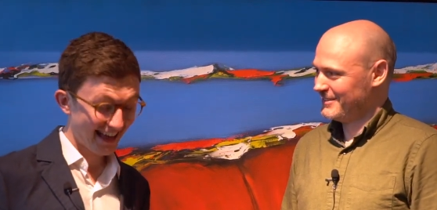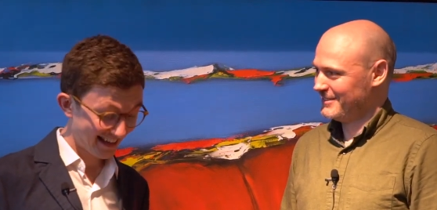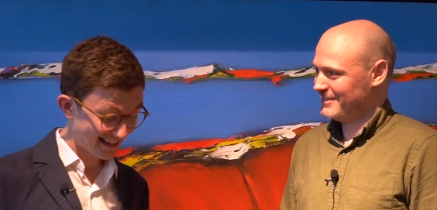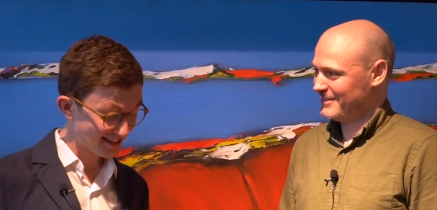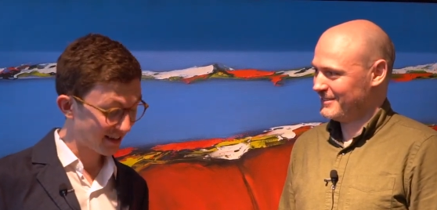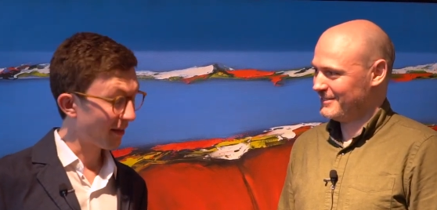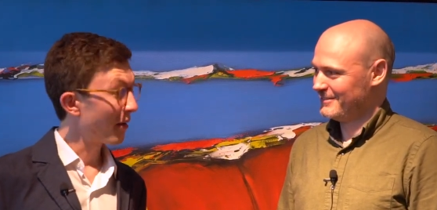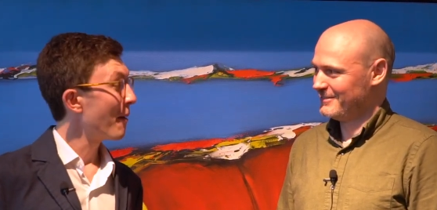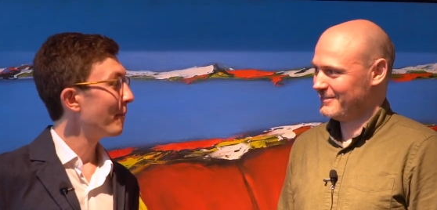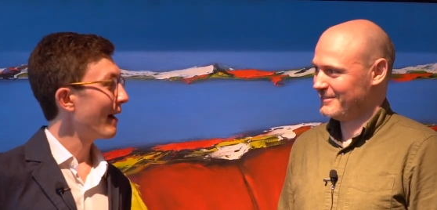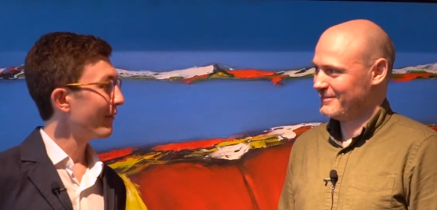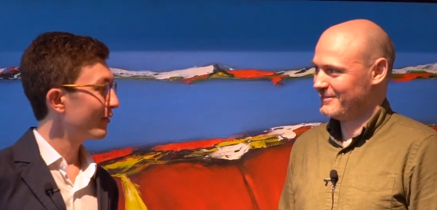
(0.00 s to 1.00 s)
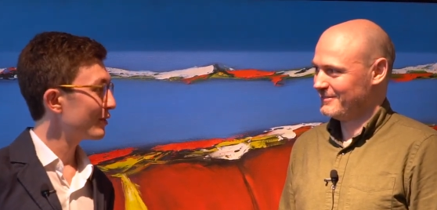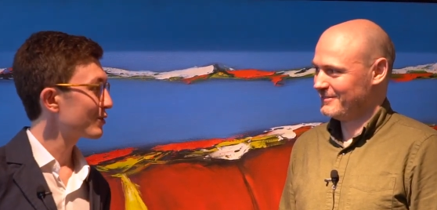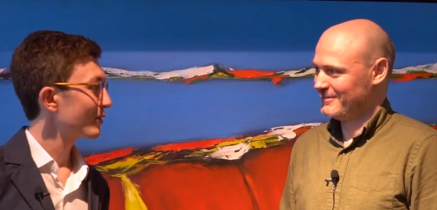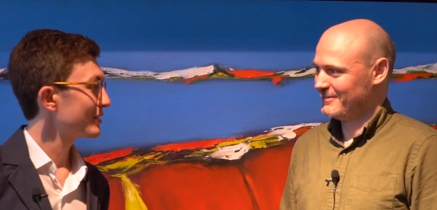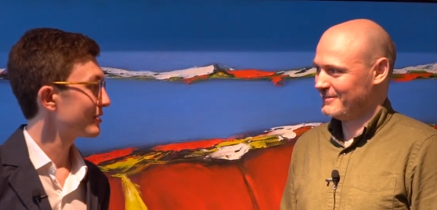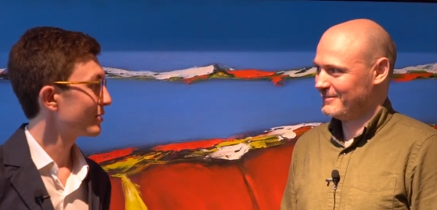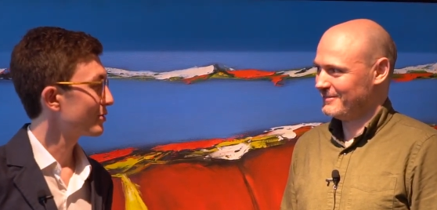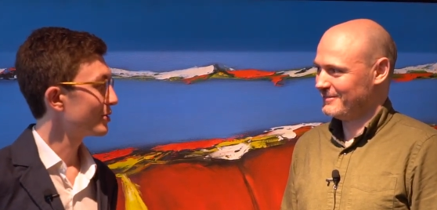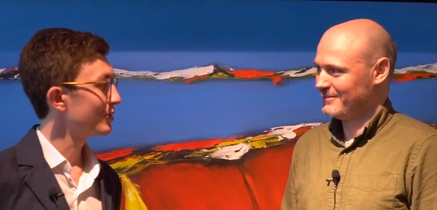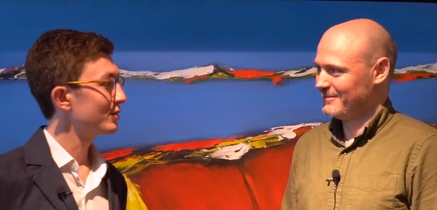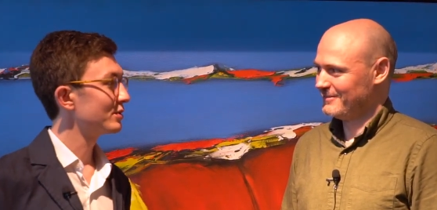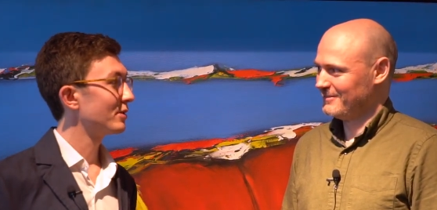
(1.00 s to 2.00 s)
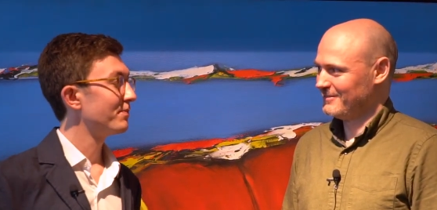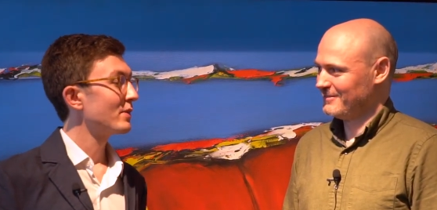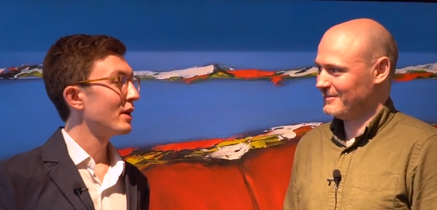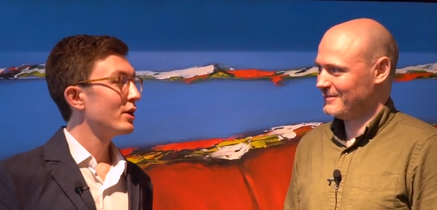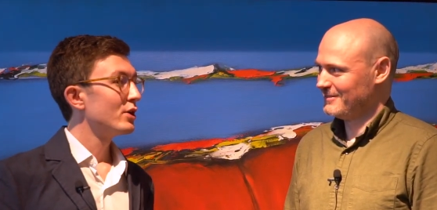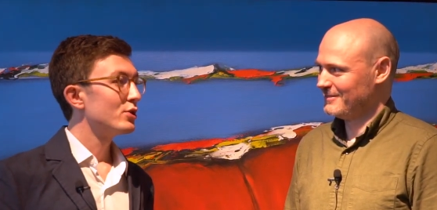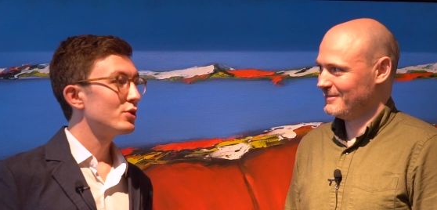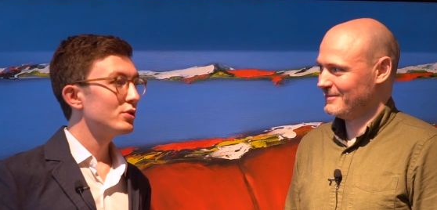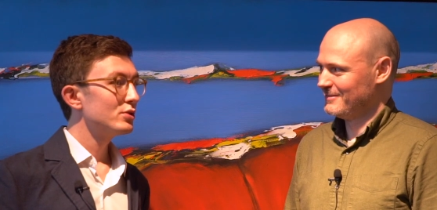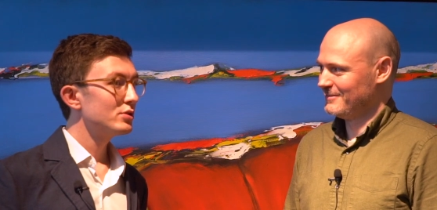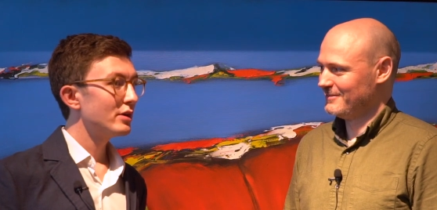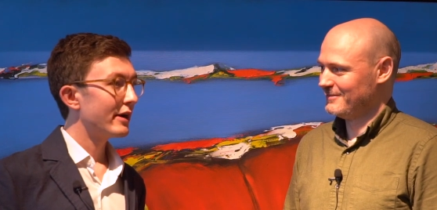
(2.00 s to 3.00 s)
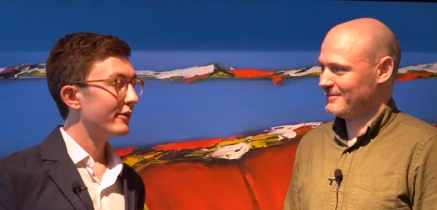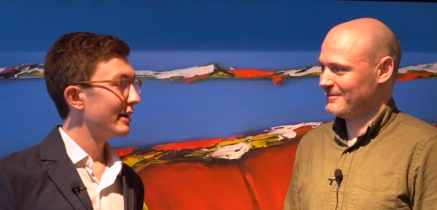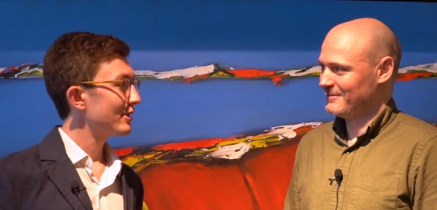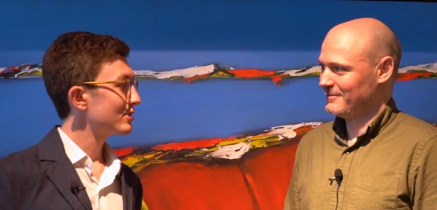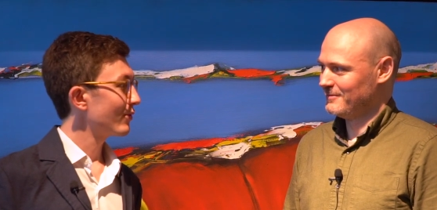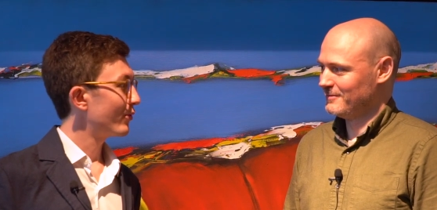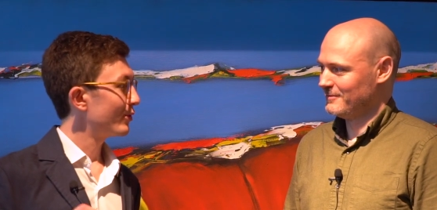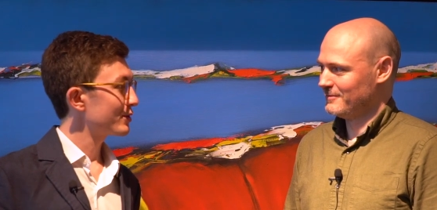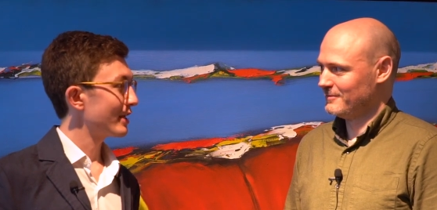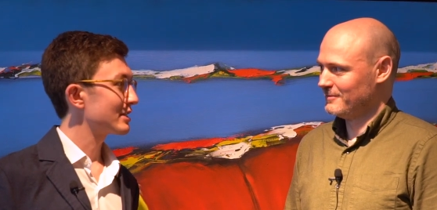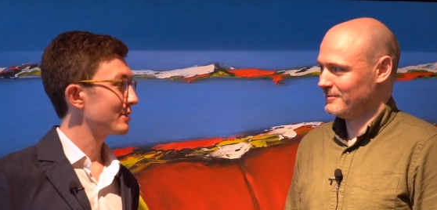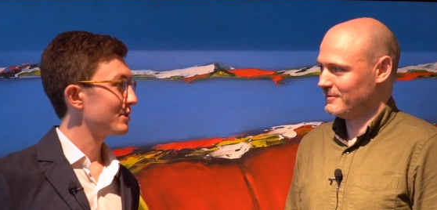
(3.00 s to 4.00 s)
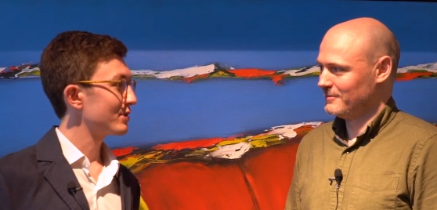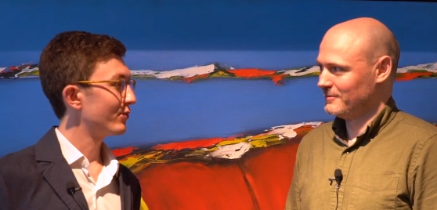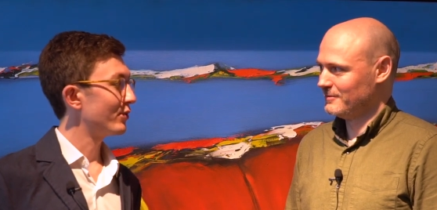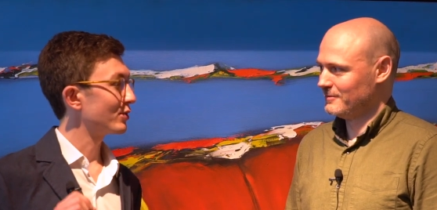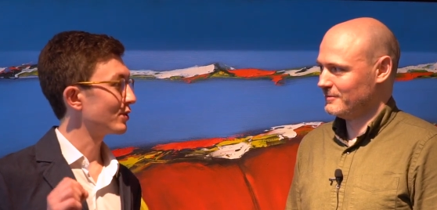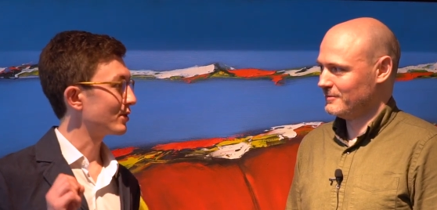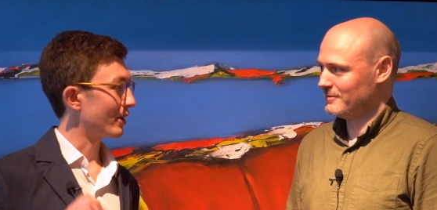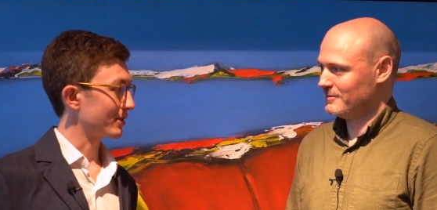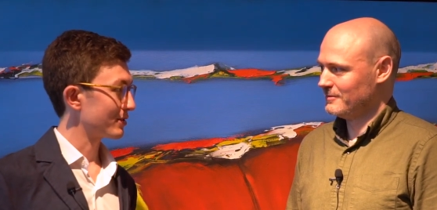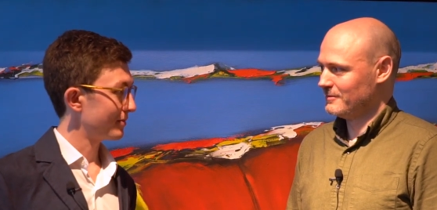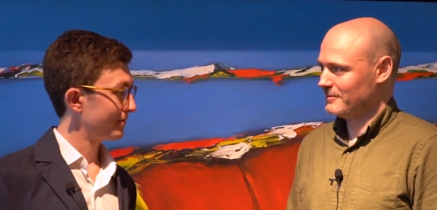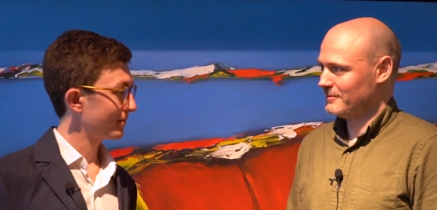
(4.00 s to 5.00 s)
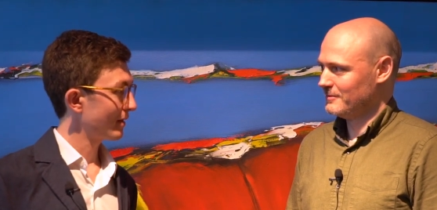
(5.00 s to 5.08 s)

Speaker 1: Uh, that's great. My first question to you you arranged the first exhibition for the dogs.